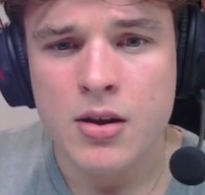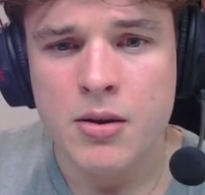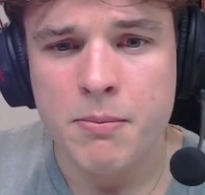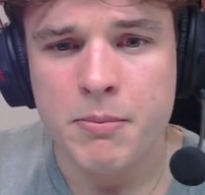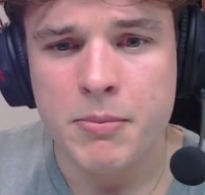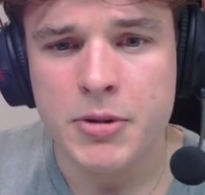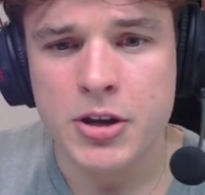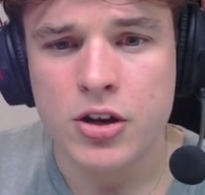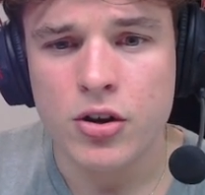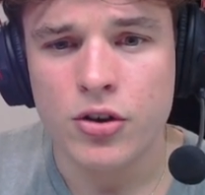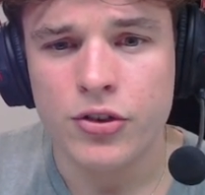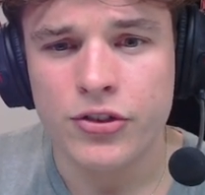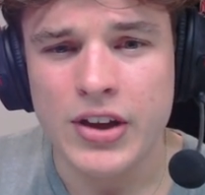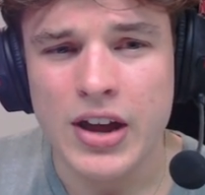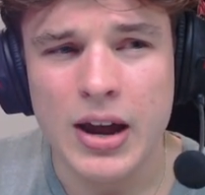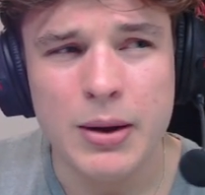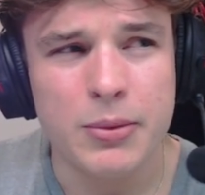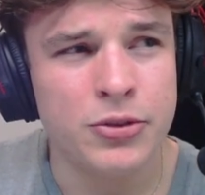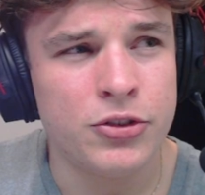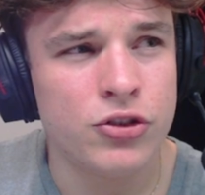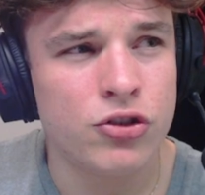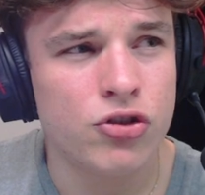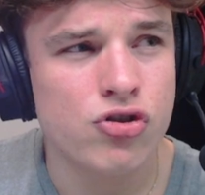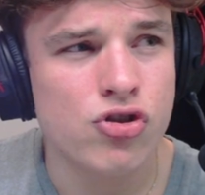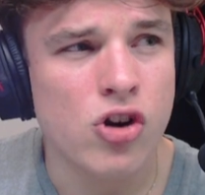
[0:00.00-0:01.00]
because I
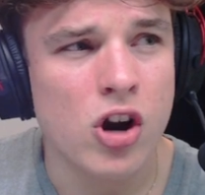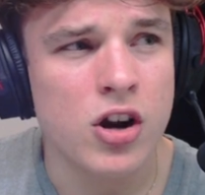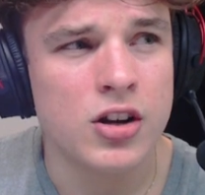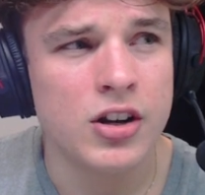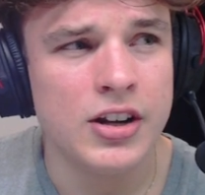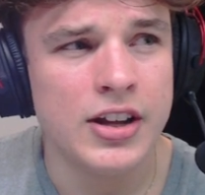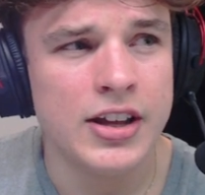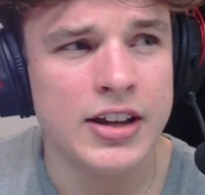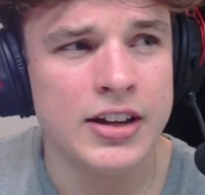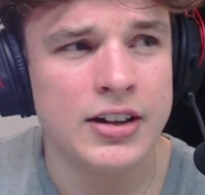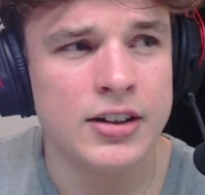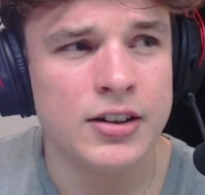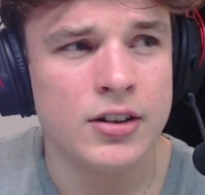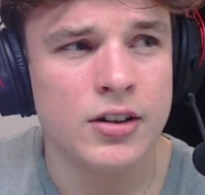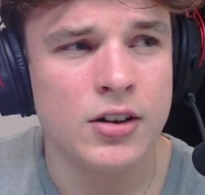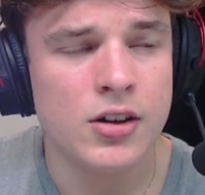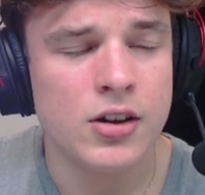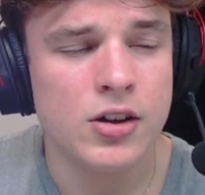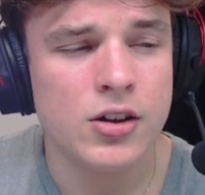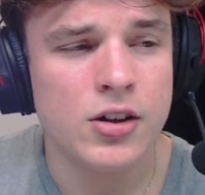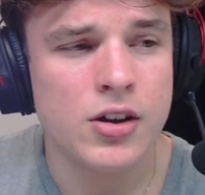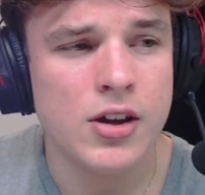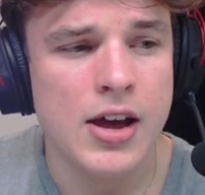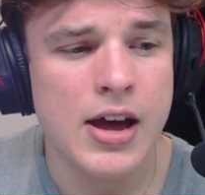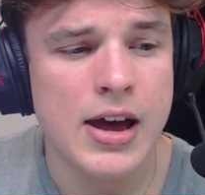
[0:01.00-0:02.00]
was struggling
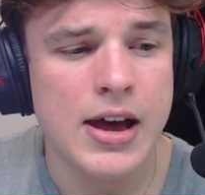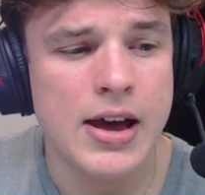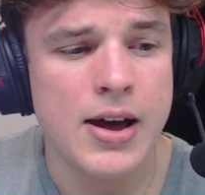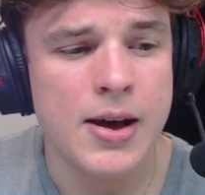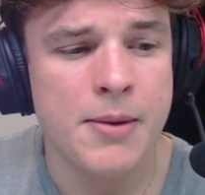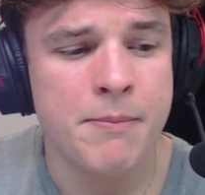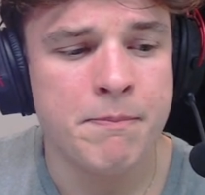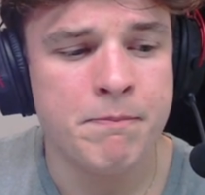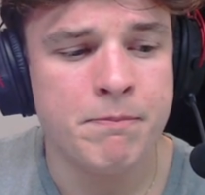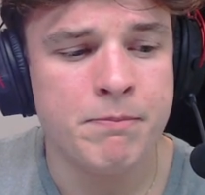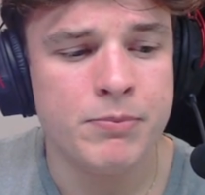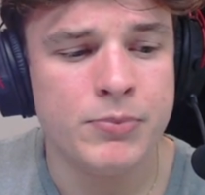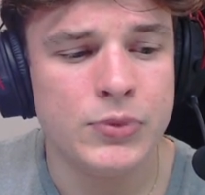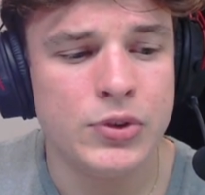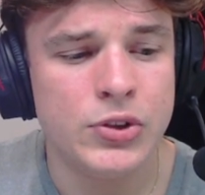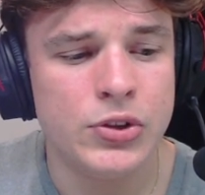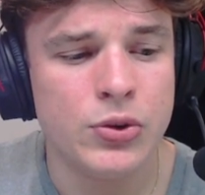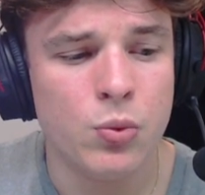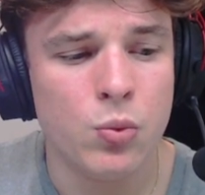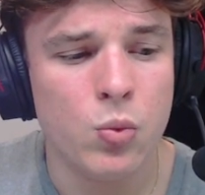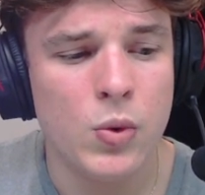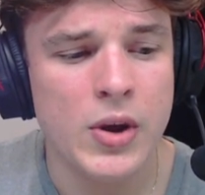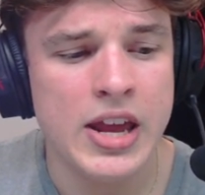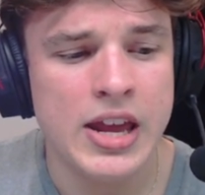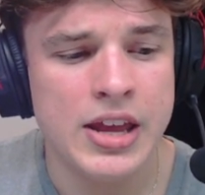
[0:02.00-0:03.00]
um, to
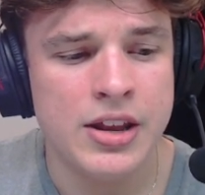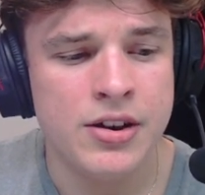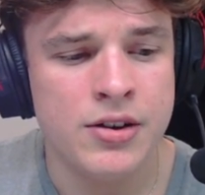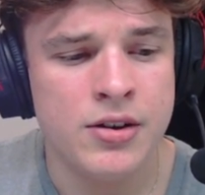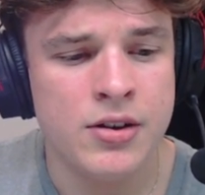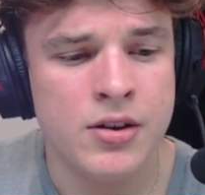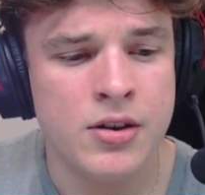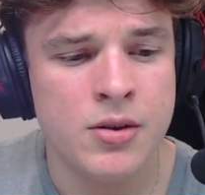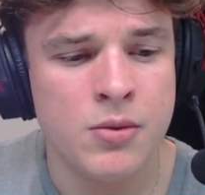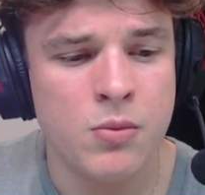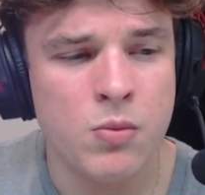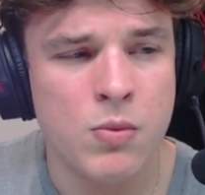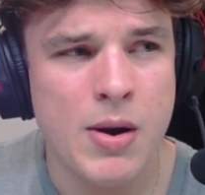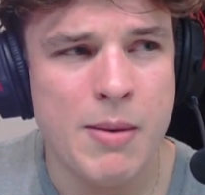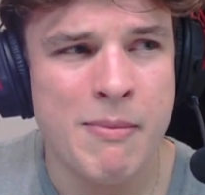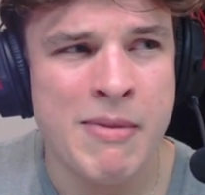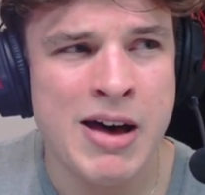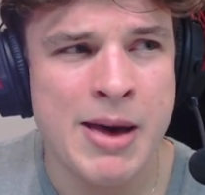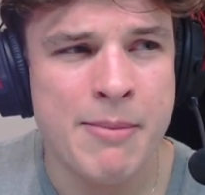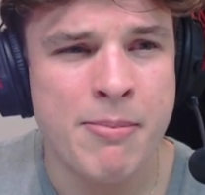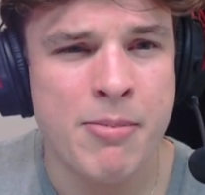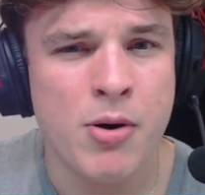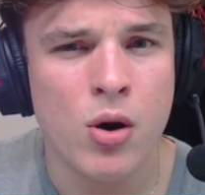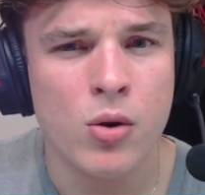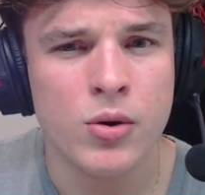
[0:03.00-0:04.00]
win when my
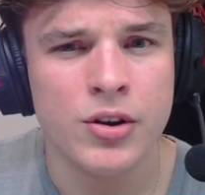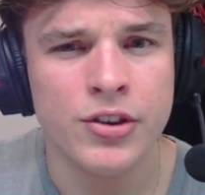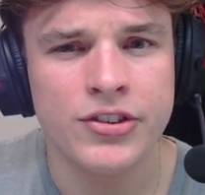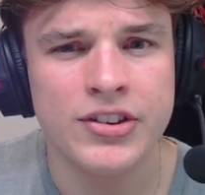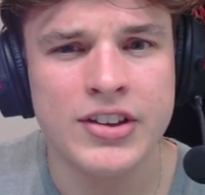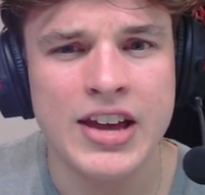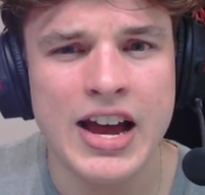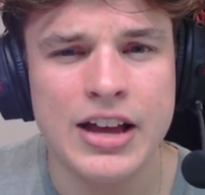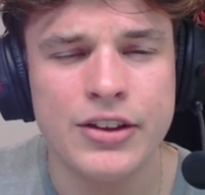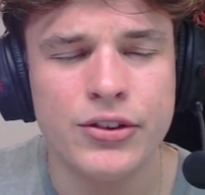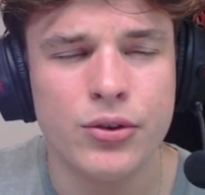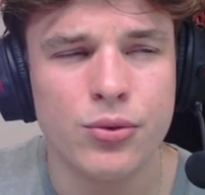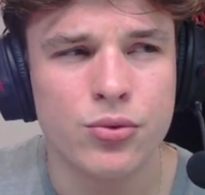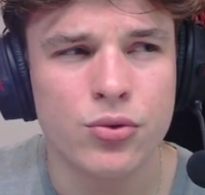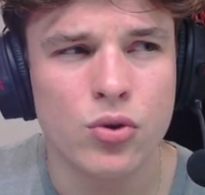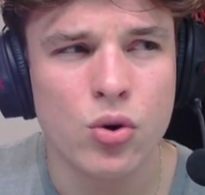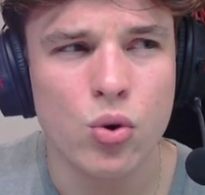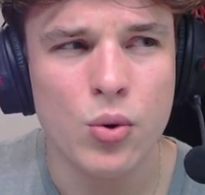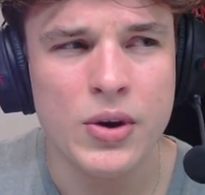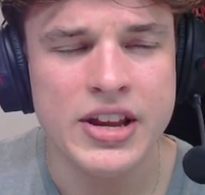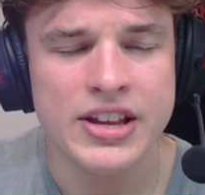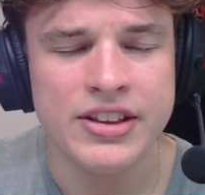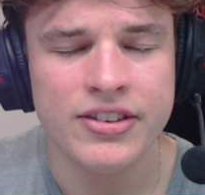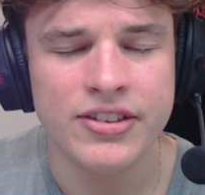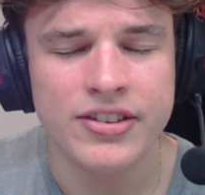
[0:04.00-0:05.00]
opponent's castled
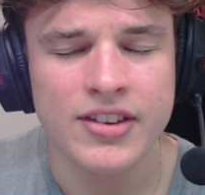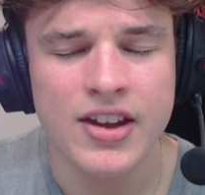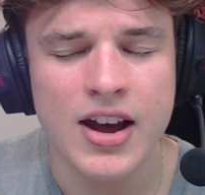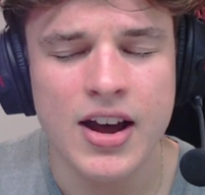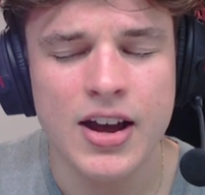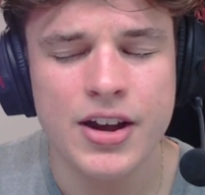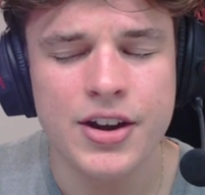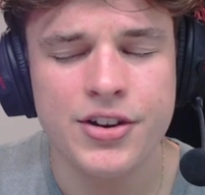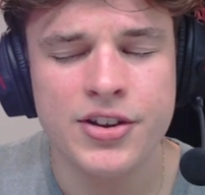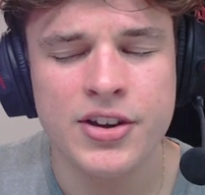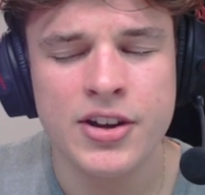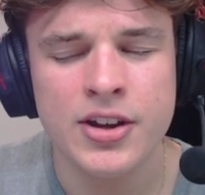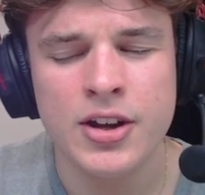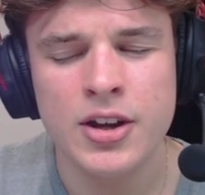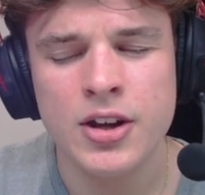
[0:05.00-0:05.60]
queenside